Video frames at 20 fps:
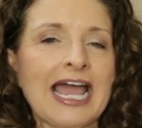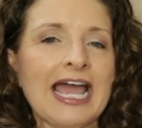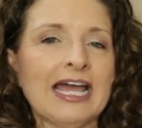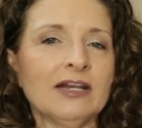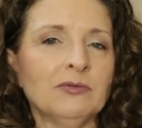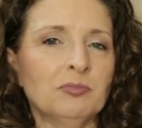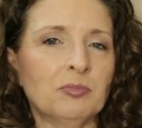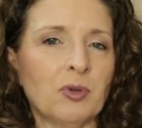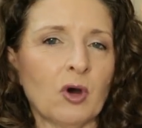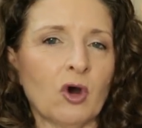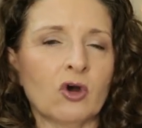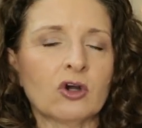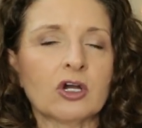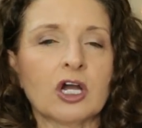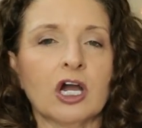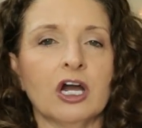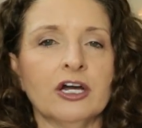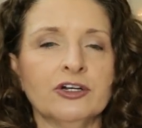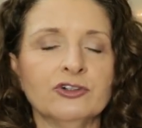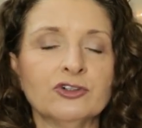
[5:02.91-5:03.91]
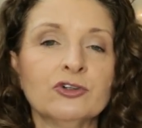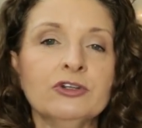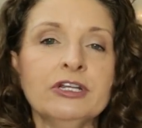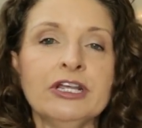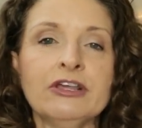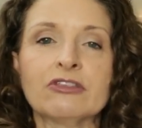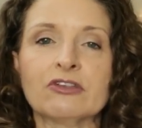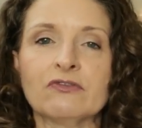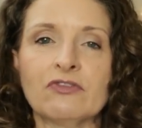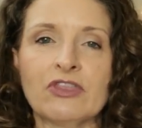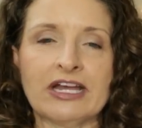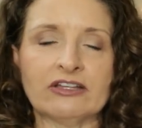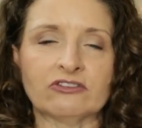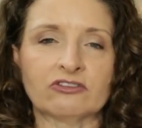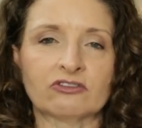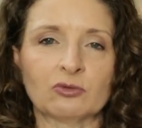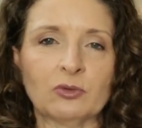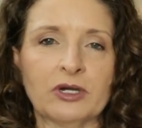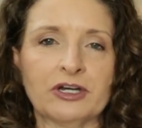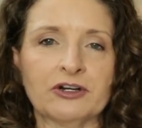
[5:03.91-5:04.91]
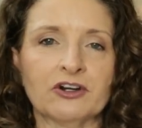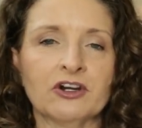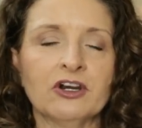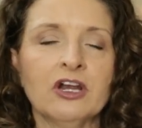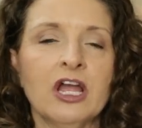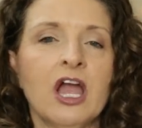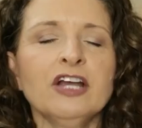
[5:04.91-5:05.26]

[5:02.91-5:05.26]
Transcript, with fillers: add bulk underneath of that sweater.